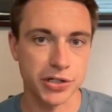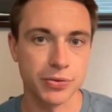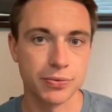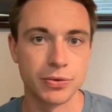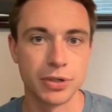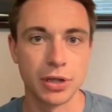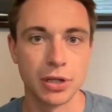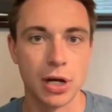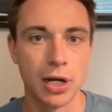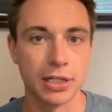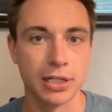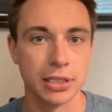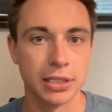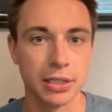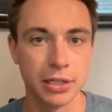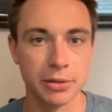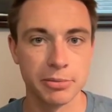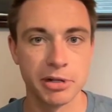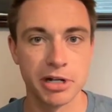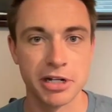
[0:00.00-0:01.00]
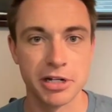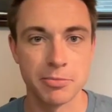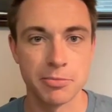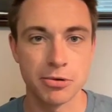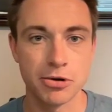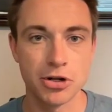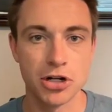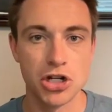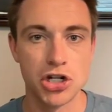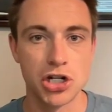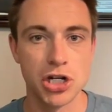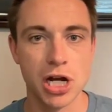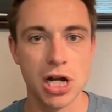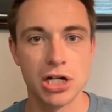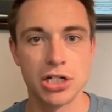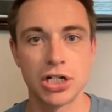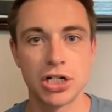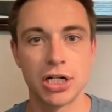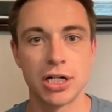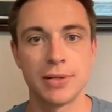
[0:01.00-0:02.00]
we logged a little bit of
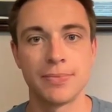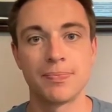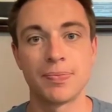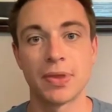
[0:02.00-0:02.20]
depreciation,